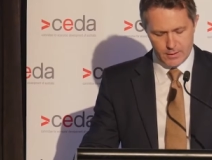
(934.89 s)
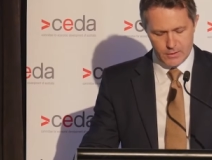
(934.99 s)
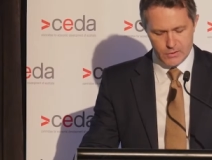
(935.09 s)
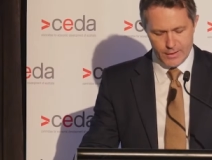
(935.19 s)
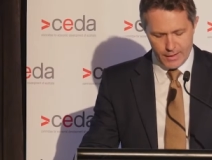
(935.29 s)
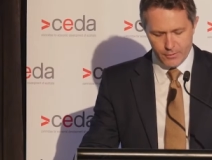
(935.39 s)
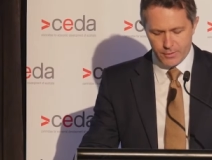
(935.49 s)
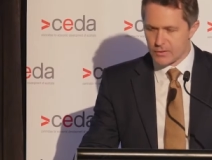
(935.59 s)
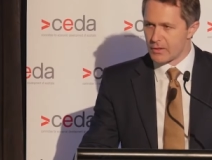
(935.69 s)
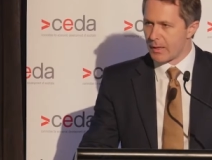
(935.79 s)
is another
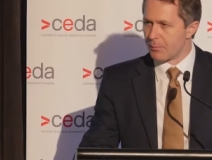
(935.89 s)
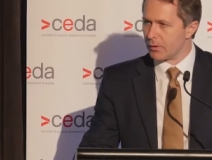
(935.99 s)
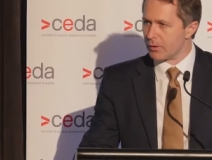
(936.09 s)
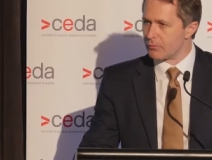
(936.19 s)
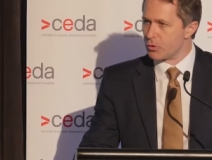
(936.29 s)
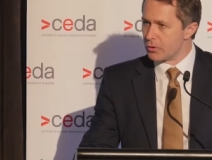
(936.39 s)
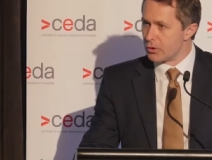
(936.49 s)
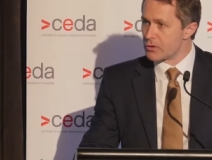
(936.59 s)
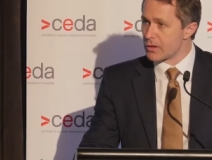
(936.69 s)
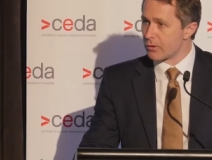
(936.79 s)
example of good news that